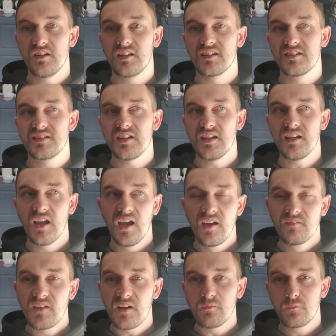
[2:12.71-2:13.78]
You can see
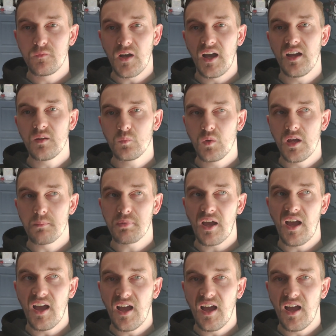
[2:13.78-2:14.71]
that Vine Whip